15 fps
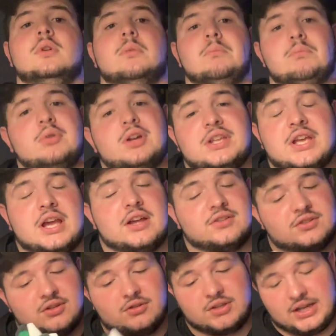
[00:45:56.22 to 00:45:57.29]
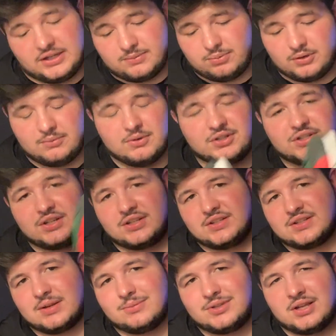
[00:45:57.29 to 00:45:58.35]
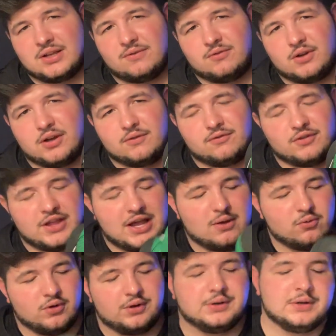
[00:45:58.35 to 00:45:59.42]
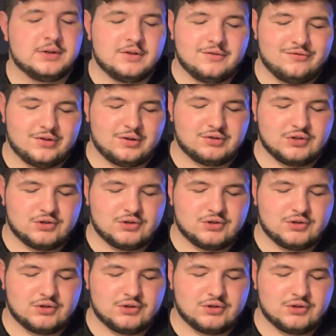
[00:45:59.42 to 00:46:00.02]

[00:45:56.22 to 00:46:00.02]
But yeah, so that's pretty much it. Sums up, up for that one. Very